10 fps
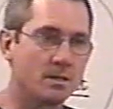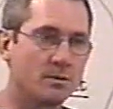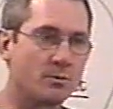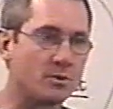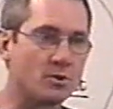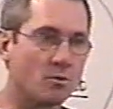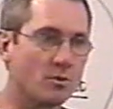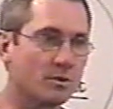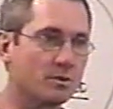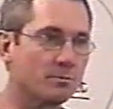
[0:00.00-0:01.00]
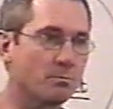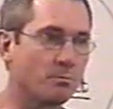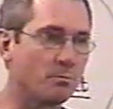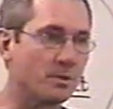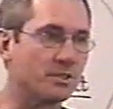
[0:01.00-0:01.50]
and no one
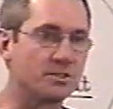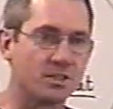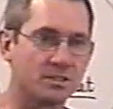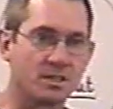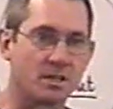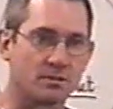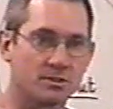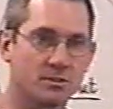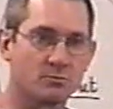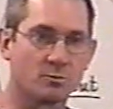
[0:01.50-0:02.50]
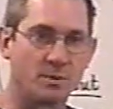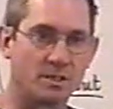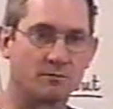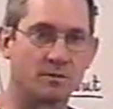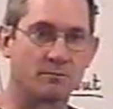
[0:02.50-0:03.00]
but the Gentiles will
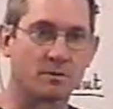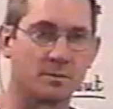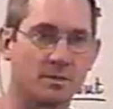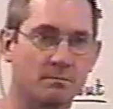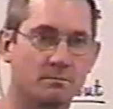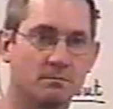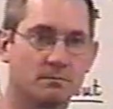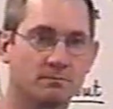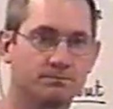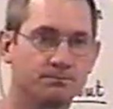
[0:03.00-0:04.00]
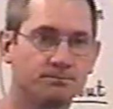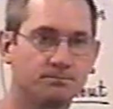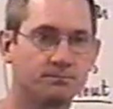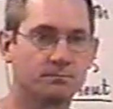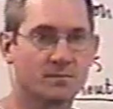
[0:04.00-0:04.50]
benefit from him.
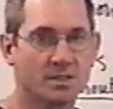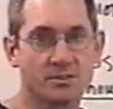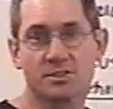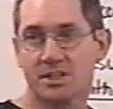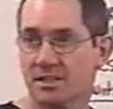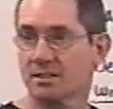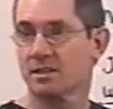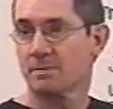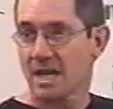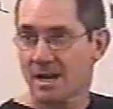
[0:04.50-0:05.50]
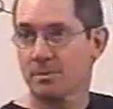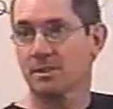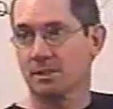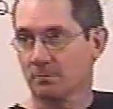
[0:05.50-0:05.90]
This ended up happening